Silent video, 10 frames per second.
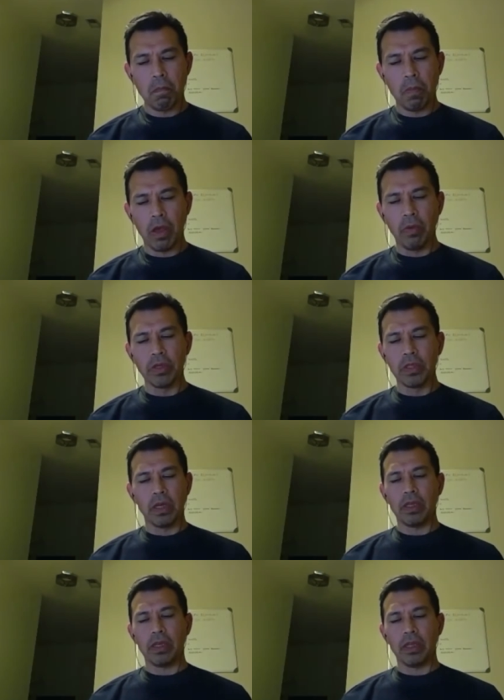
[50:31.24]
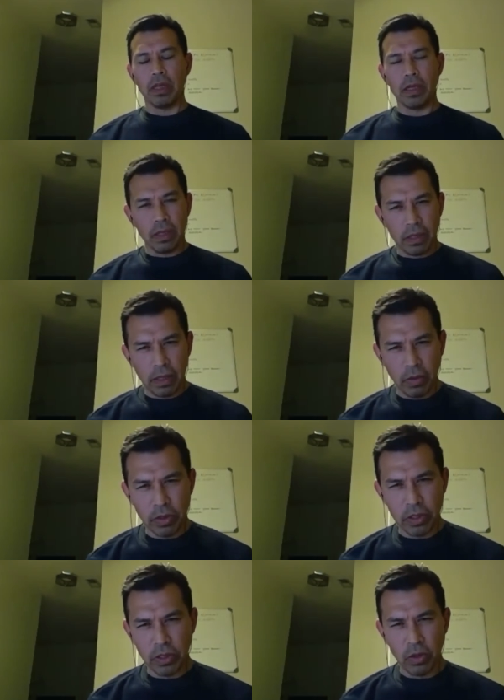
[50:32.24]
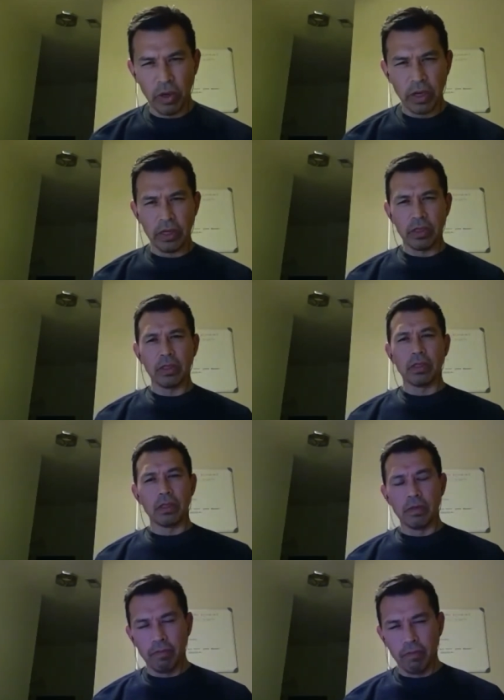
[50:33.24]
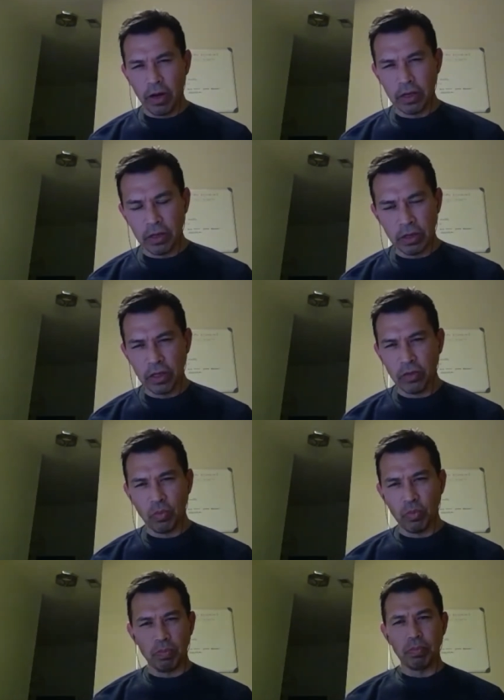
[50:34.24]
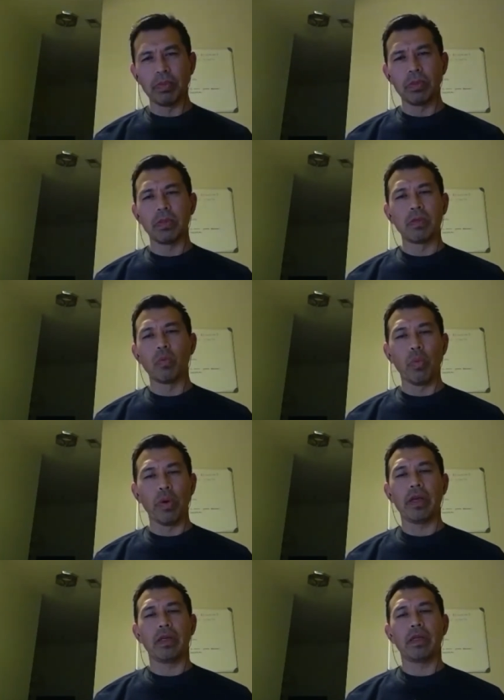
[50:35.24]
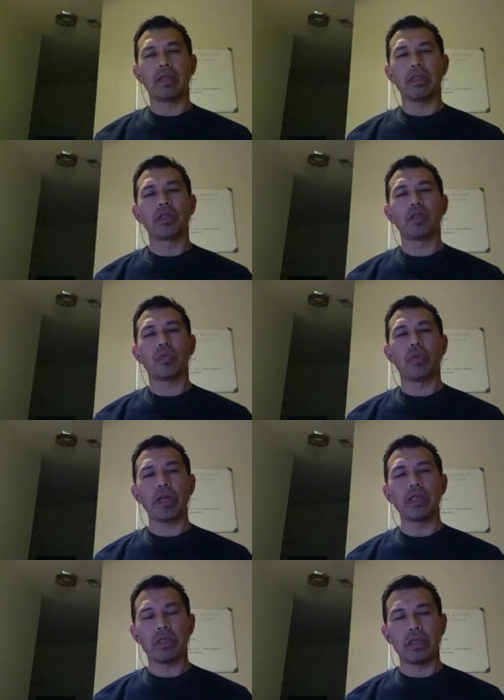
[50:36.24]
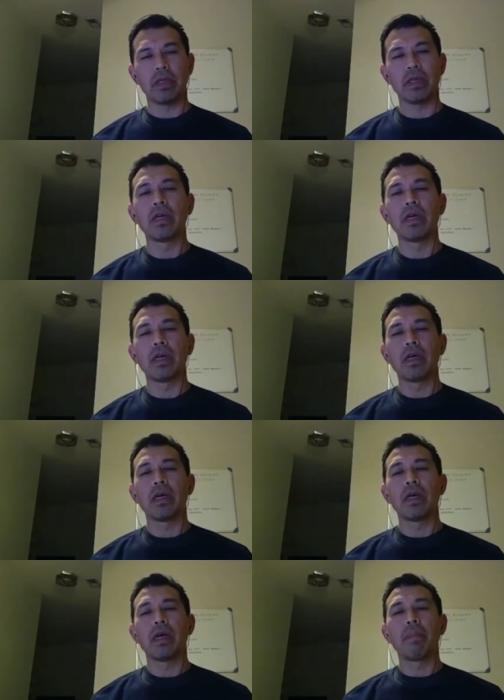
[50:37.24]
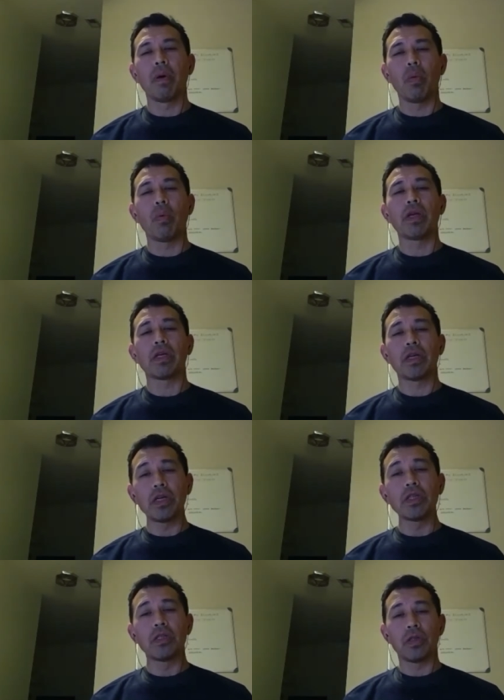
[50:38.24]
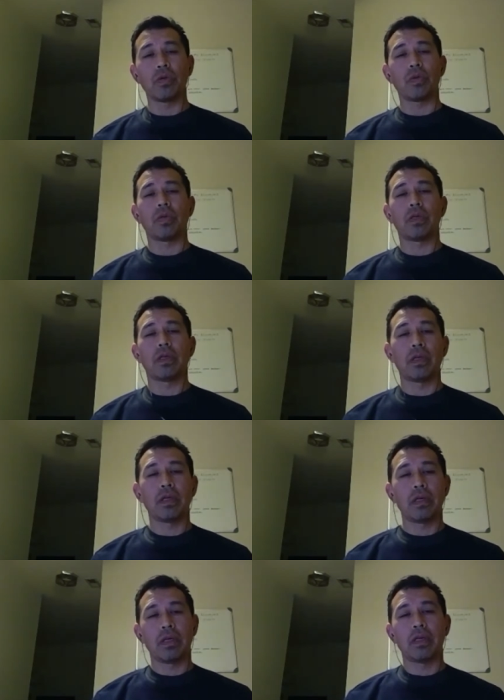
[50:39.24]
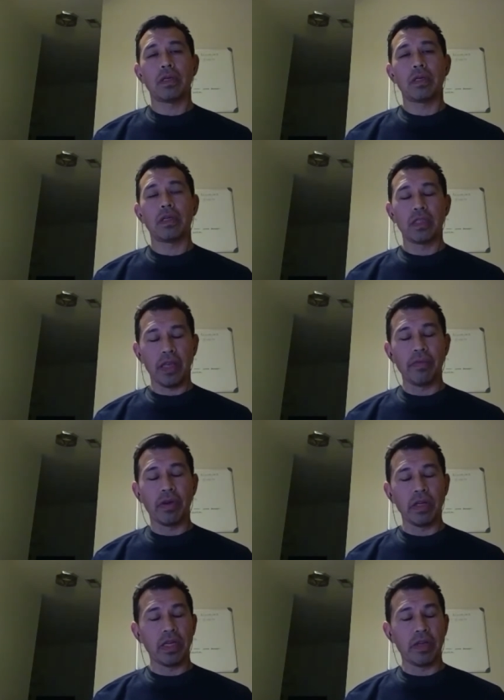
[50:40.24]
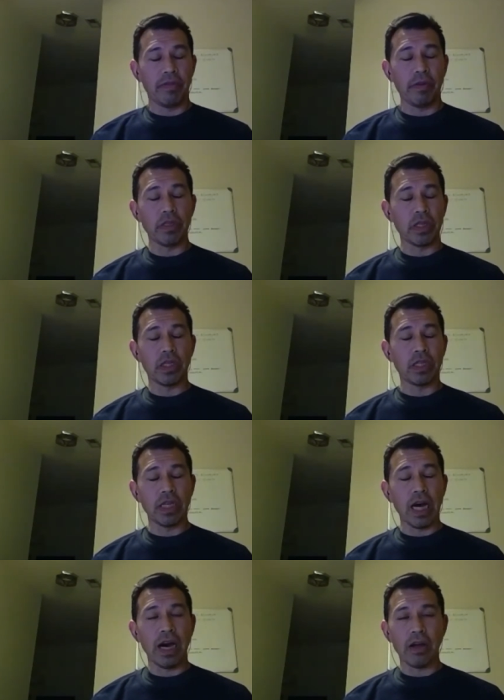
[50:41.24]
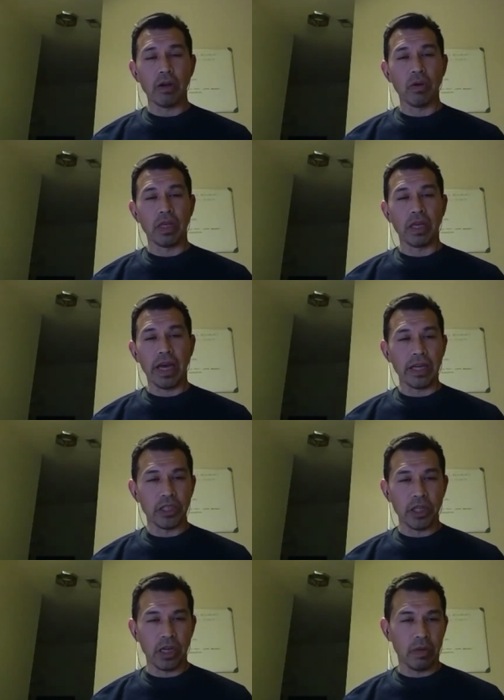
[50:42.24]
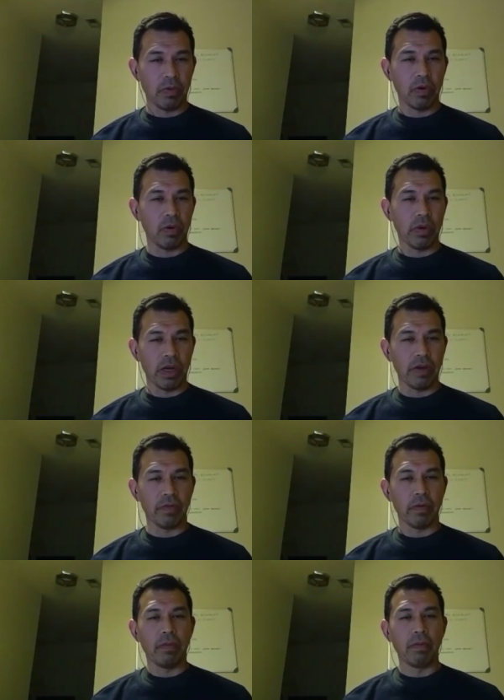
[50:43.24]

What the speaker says: There was no way Frankl could win in the situation. But what he could do is if he was going to die or go to the gas chamber or whatever,